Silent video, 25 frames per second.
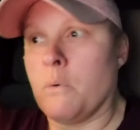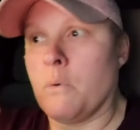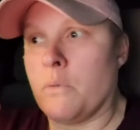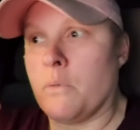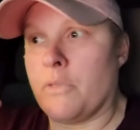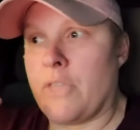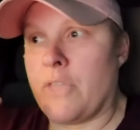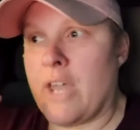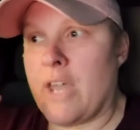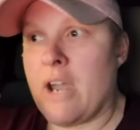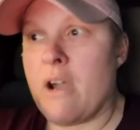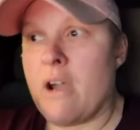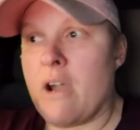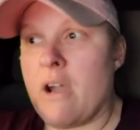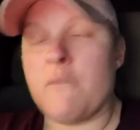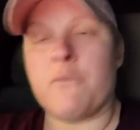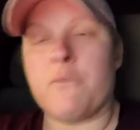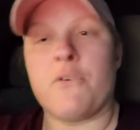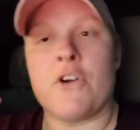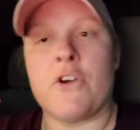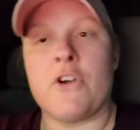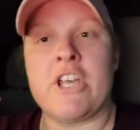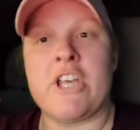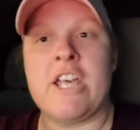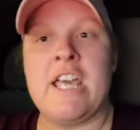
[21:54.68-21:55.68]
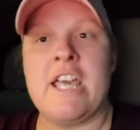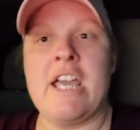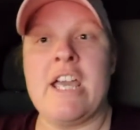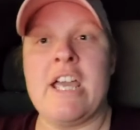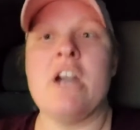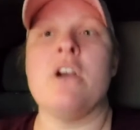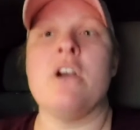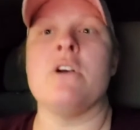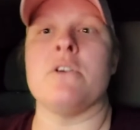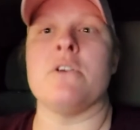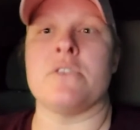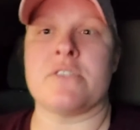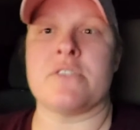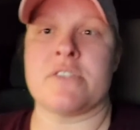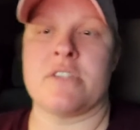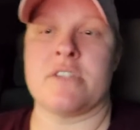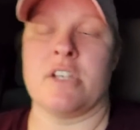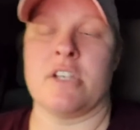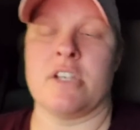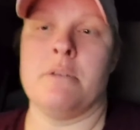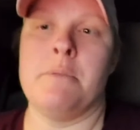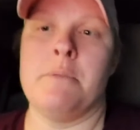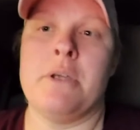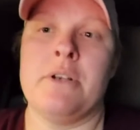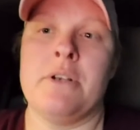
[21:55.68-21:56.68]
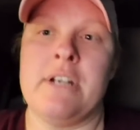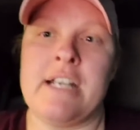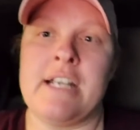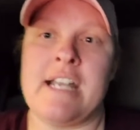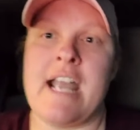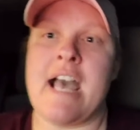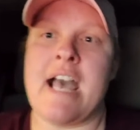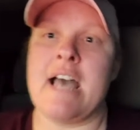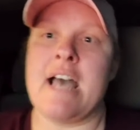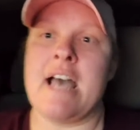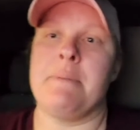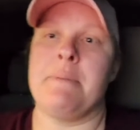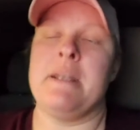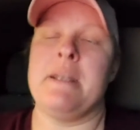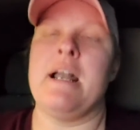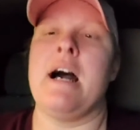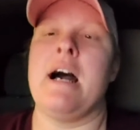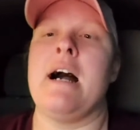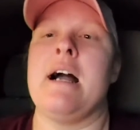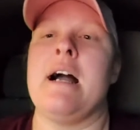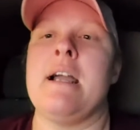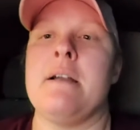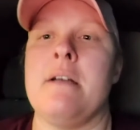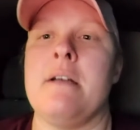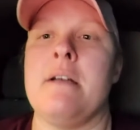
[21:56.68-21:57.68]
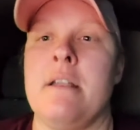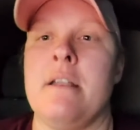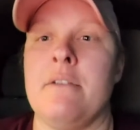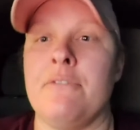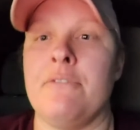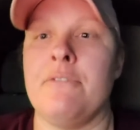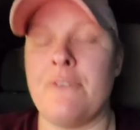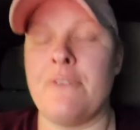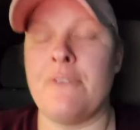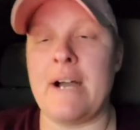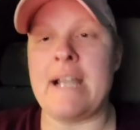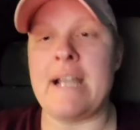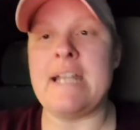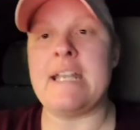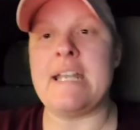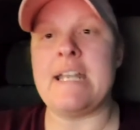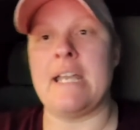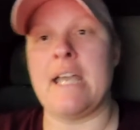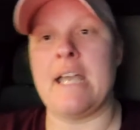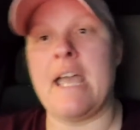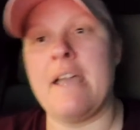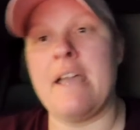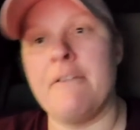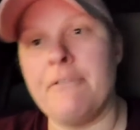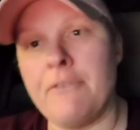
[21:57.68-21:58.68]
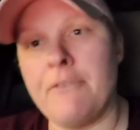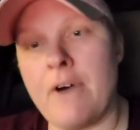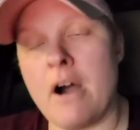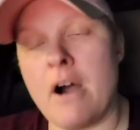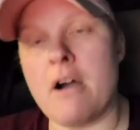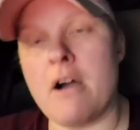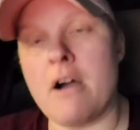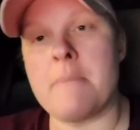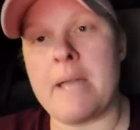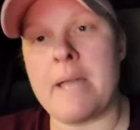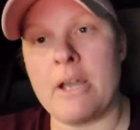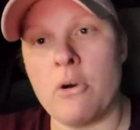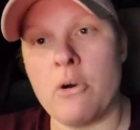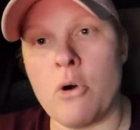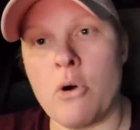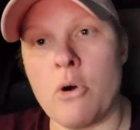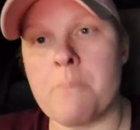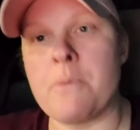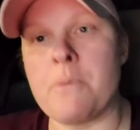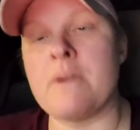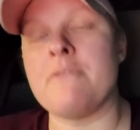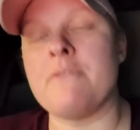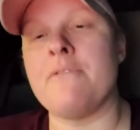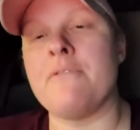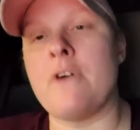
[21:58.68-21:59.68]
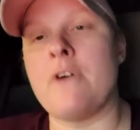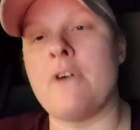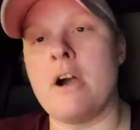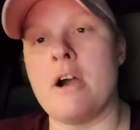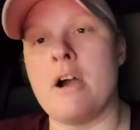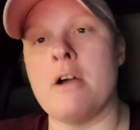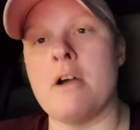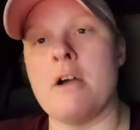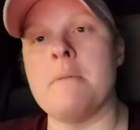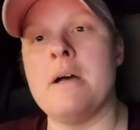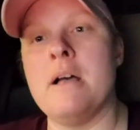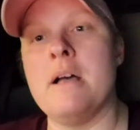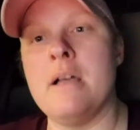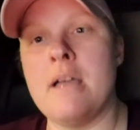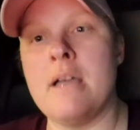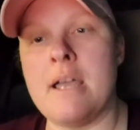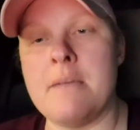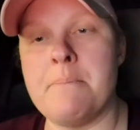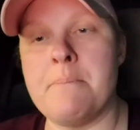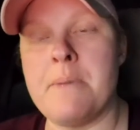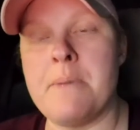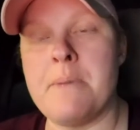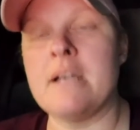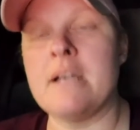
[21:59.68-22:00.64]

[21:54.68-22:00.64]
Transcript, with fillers: there for years the community had been uh, fighting a farm, a corporate farm, a big